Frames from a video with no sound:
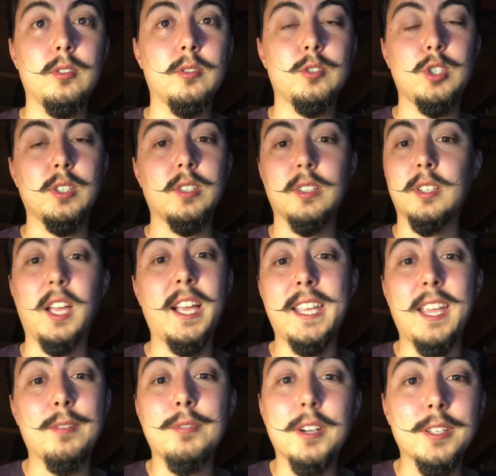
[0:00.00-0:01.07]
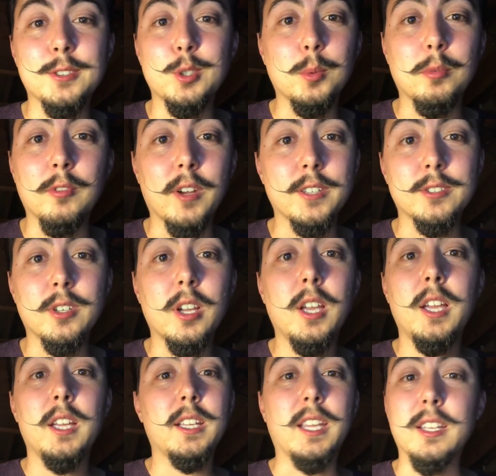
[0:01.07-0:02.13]
She says, I can't find a supervisor.
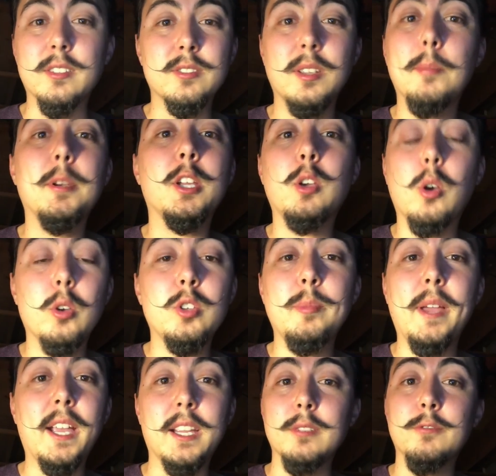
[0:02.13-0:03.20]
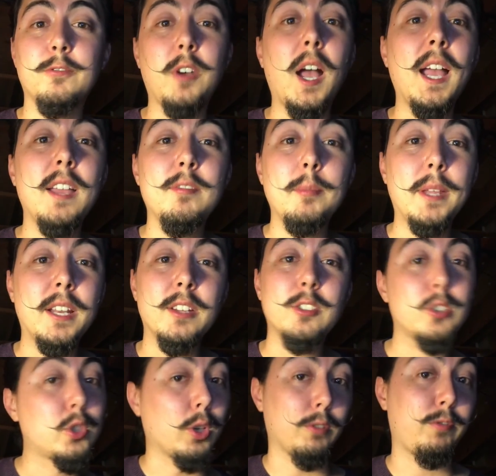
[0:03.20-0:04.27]
Can somebody call you back in 5
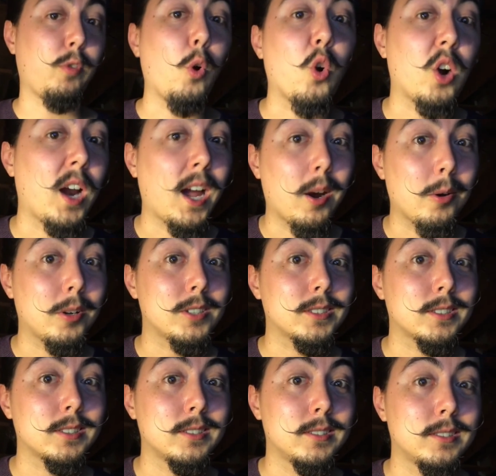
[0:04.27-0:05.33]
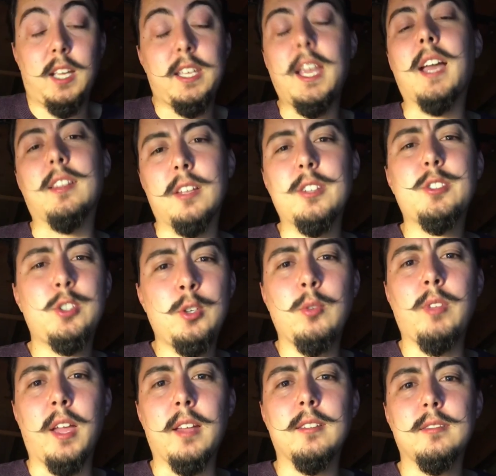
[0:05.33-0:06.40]
minutes to 4 hours? Yeah, let's do
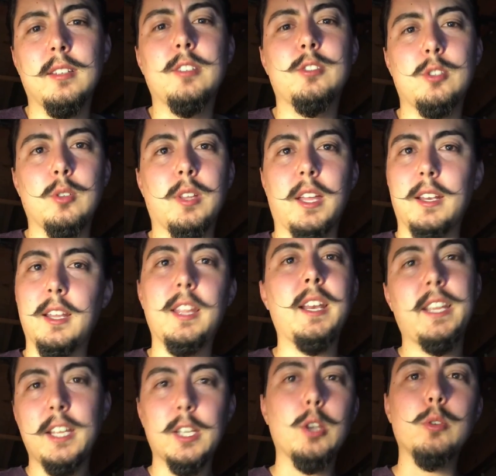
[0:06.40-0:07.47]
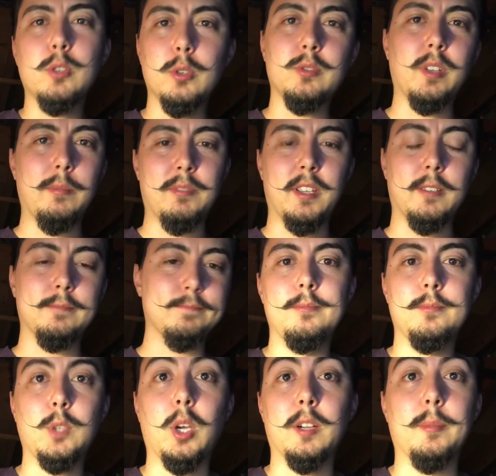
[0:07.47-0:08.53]
that. Let's do that. Then I can go do something,
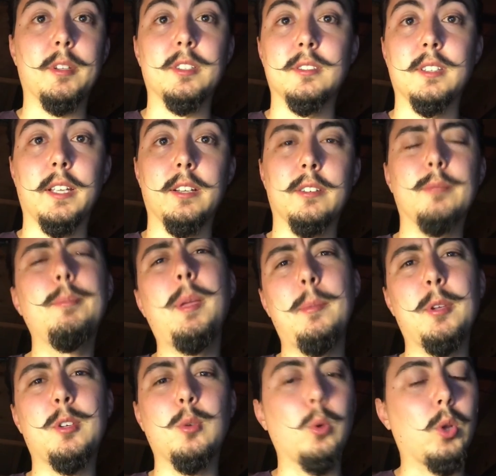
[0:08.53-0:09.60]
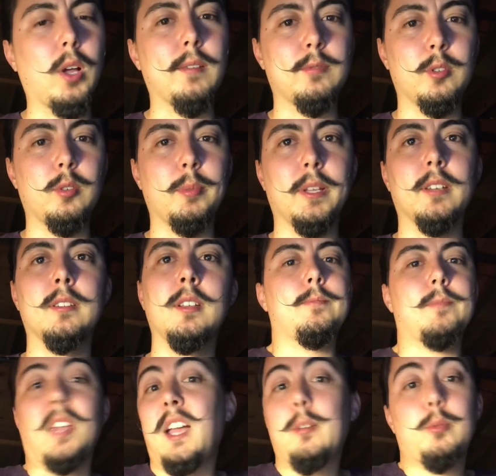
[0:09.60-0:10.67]
talk about this later, and maybe cool off a little bit.
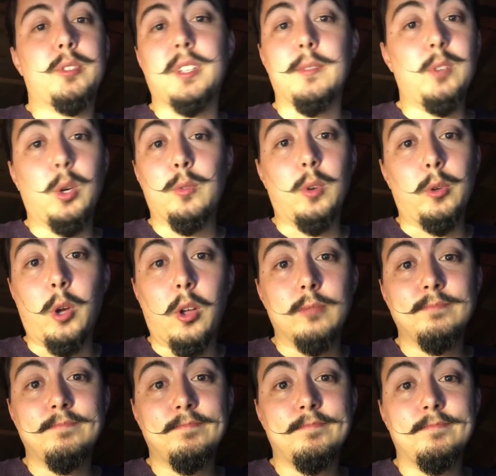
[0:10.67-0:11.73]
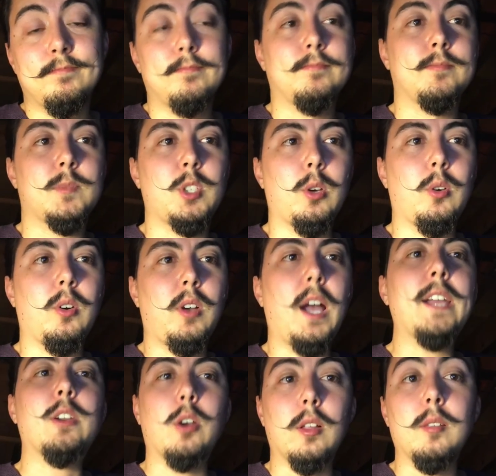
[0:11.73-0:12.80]
I received no phone call. So
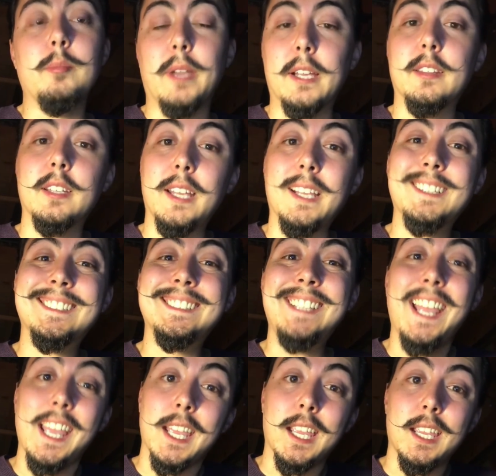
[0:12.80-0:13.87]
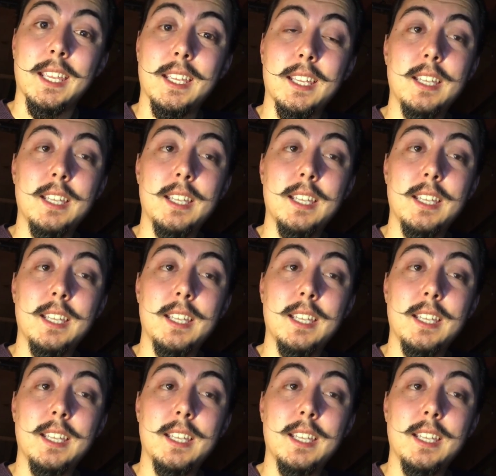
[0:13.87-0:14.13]
I call him back the next day.